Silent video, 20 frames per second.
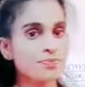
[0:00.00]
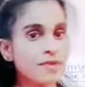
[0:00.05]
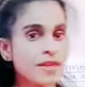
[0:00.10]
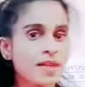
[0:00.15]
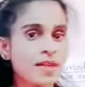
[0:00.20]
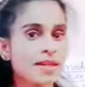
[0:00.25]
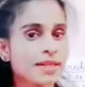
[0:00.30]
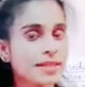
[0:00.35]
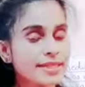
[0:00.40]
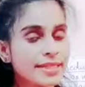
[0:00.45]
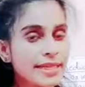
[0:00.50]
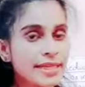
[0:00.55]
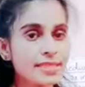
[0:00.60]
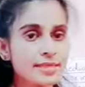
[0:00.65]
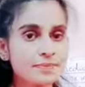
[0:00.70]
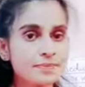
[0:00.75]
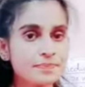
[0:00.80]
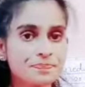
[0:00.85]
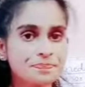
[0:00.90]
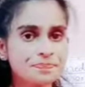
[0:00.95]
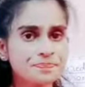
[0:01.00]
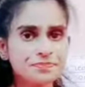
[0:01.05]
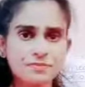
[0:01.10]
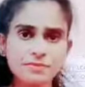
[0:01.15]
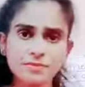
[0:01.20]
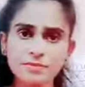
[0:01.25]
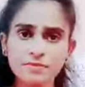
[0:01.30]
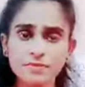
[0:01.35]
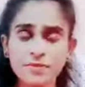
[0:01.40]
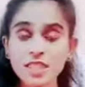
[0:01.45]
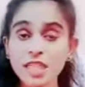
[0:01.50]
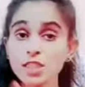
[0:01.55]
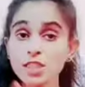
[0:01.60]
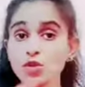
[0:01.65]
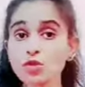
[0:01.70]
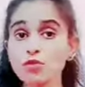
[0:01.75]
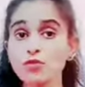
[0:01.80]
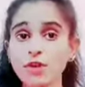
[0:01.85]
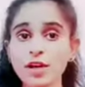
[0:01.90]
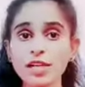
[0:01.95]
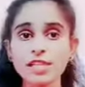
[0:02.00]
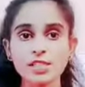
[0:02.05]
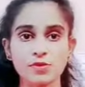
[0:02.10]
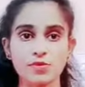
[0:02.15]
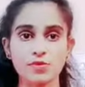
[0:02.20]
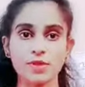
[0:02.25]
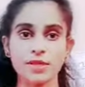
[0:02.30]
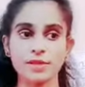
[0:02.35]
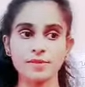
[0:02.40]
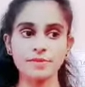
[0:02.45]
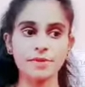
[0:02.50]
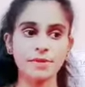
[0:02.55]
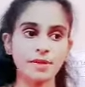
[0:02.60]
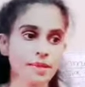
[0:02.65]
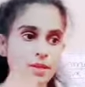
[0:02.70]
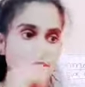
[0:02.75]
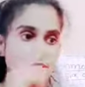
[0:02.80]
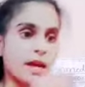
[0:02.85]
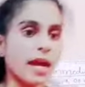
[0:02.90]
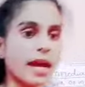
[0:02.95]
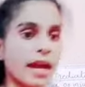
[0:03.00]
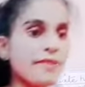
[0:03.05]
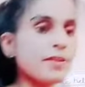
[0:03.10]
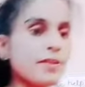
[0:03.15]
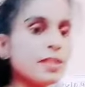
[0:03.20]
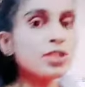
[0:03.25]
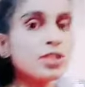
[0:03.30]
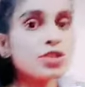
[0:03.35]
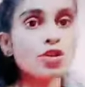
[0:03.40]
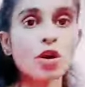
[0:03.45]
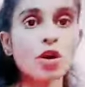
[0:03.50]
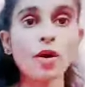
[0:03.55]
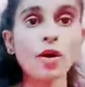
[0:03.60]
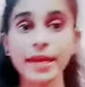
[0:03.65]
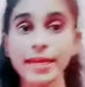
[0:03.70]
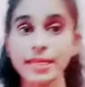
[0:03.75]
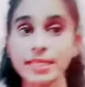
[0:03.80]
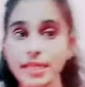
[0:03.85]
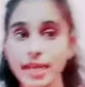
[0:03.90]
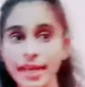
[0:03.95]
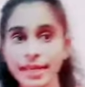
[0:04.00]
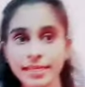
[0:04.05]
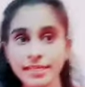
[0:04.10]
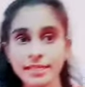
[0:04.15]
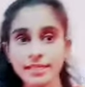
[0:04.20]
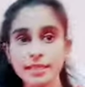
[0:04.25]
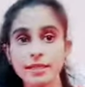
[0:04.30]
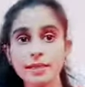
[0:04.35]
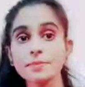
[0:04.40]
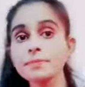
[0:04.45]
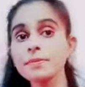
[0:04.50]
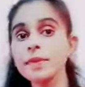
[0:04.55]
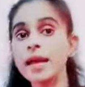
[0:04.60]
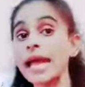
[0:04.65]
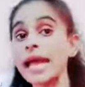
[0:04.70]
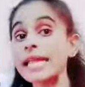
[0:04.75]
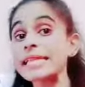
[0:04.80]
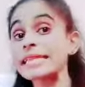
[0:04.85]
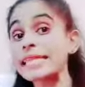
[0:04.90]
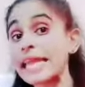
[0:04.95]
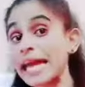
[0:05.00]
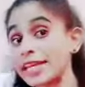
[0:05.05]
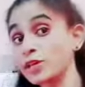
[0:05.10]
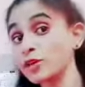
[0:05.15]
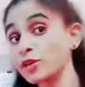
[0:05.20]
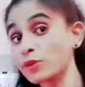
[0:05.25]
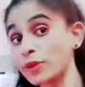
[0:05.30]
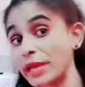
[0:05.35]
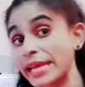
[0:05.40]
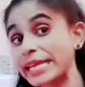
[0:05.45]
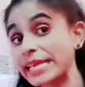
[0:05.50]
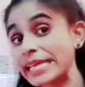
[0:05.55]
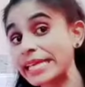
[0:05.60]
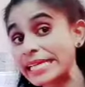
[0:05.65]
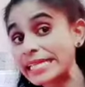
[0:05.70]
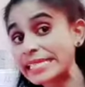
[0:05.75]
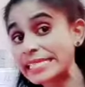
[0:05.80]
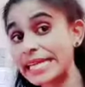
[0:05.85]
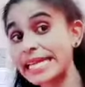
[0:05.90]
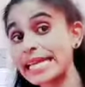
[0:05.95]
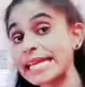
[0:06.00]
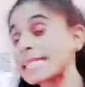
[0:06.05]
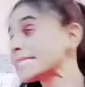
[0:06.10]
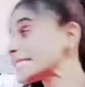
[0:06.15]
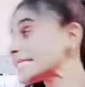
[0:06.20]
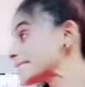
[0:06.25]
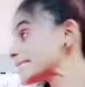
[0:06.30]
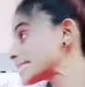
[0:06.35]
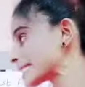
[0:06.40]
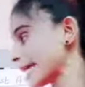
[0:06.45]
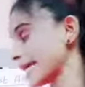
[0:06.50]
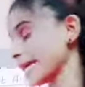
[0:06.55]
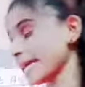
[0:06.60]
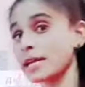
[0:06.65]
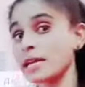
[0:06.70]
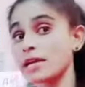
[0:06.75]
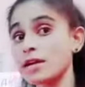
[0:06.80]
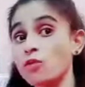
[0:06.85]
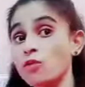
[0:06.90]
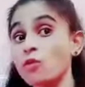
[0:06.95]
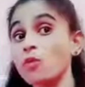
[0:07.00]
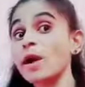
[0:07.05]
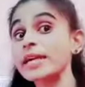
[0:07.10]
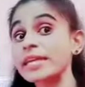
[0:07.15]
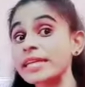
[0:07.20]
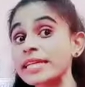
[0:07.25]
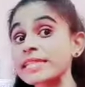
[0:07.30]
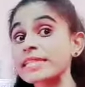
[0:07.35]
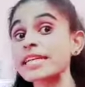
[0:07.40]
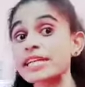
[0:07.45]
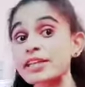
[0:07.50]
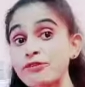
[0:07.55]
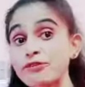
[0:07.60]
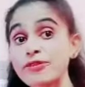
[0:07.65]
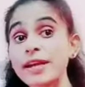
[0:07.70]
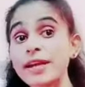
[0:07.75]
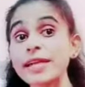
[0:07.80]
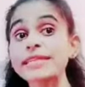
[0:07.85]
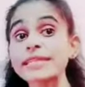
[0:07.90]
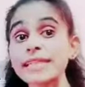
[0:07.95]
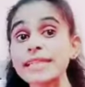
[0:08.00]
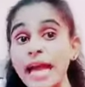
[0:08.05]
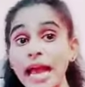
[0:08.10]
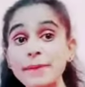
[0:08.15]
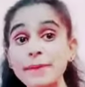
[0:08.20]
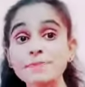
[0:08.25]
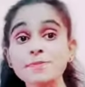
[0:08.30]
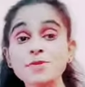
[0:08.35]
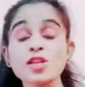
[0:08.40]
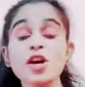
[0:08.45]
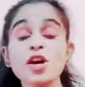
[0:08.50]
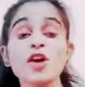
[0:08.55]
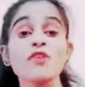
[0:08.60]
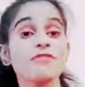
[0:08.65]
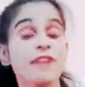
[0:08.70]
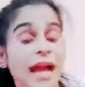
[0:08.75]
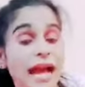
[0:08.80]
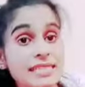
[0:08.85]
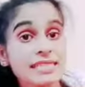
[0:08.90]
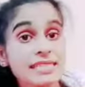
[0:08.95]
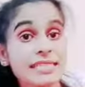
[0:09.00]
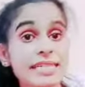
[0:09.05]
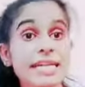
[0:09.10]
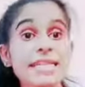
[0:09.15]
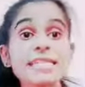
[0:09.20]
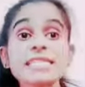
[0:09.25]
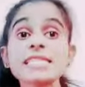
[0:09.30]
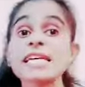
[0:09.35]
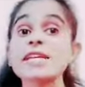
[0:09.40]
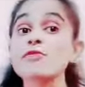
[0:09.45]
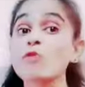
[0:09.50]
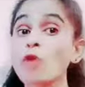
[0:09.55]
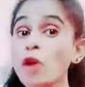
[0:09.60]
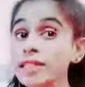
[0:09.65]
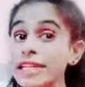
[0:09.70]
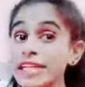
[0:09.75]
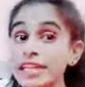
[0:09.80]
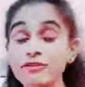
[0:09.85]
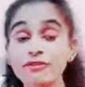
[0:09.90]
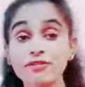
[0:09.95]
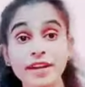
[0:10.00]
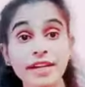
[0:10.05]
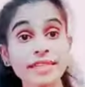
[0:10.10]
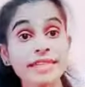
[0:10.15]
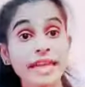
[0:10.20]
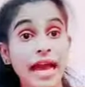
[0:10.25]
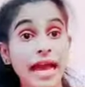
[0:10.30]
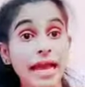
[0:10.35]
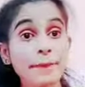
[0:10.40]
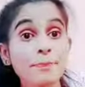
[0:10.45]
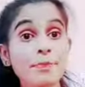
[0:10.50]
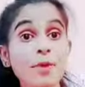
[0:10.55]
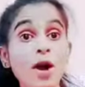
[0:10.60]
Yes? So first one, I will draw a diagram and then you can easily see what are the different types of accidents and what are the different type